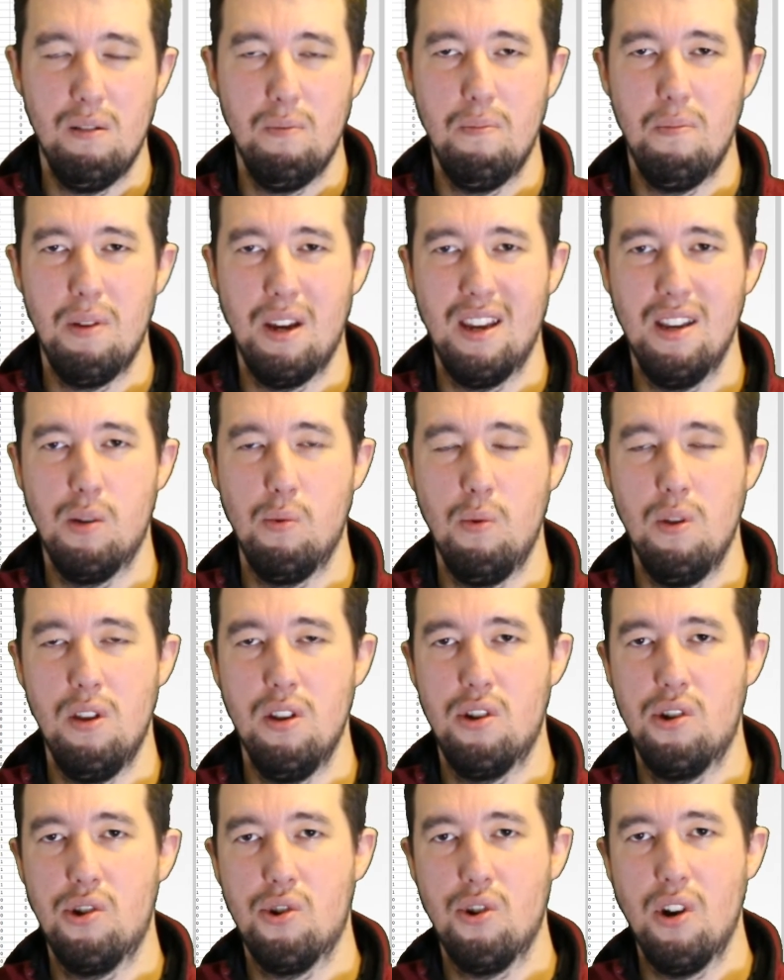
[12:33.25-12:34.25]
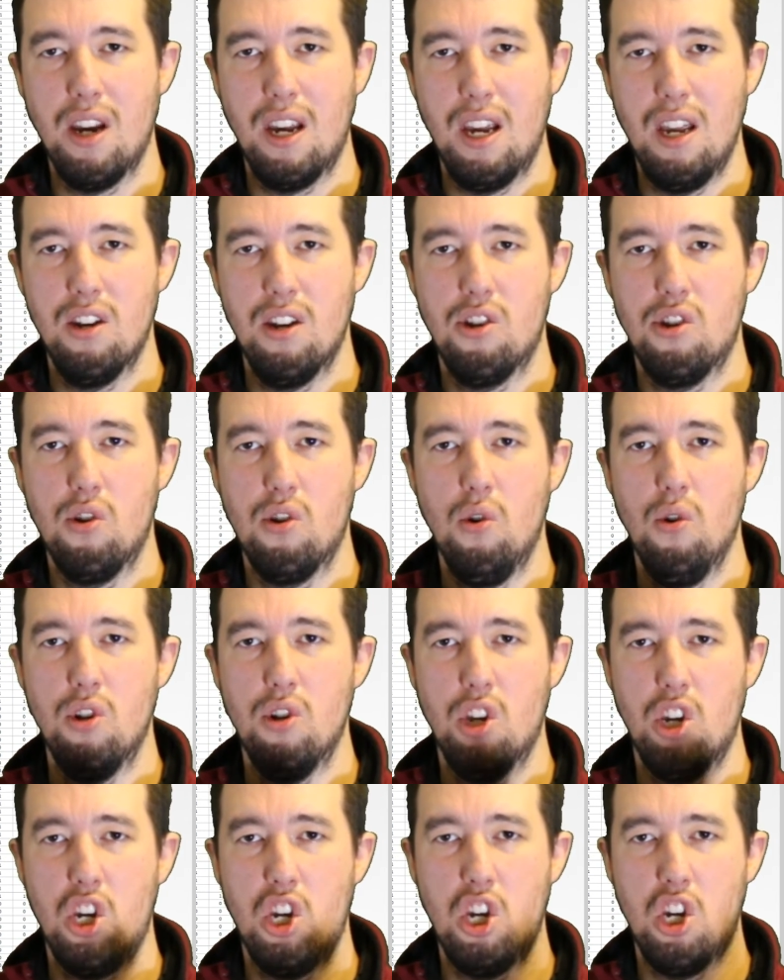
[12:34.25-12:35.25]
because with a string it stores a
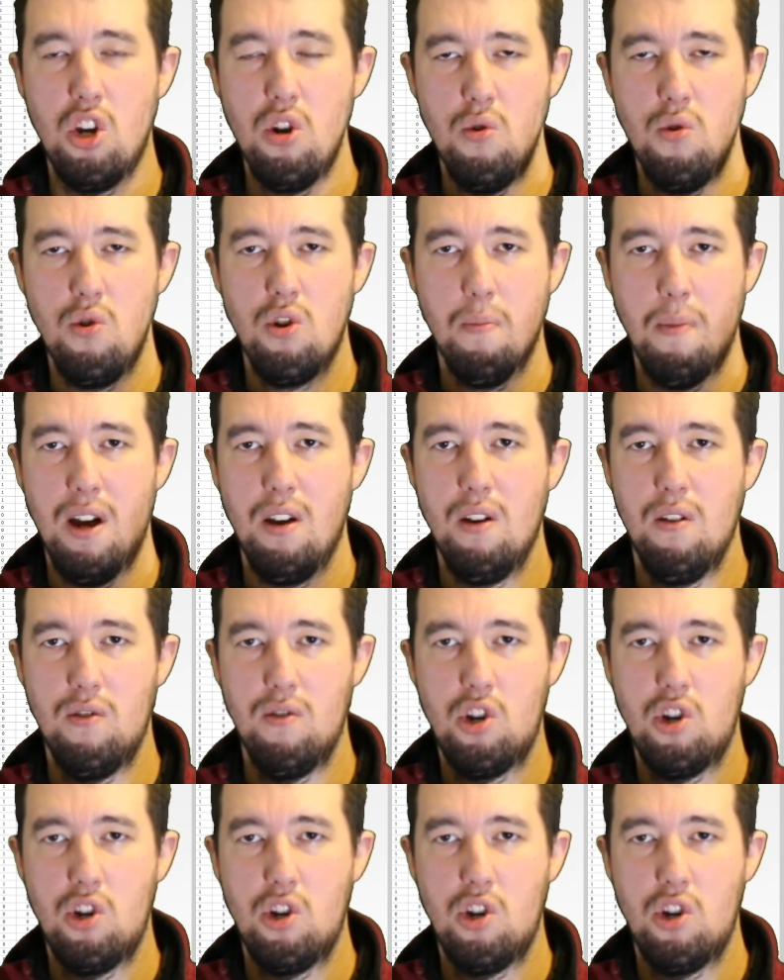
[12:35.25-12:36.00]
huge amount of